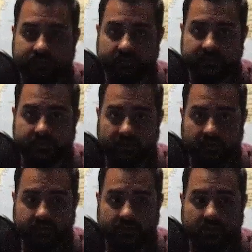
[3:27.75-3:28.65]
Muslims in the
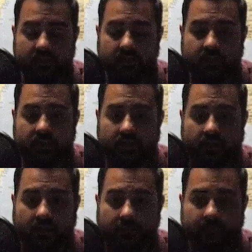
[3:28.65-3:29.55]
country.
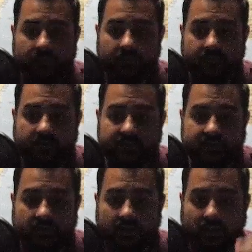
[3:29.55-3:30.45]
Um, they're
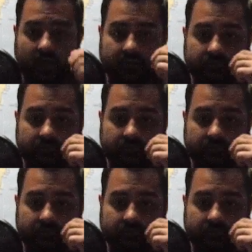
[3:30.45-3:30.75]
facing a lot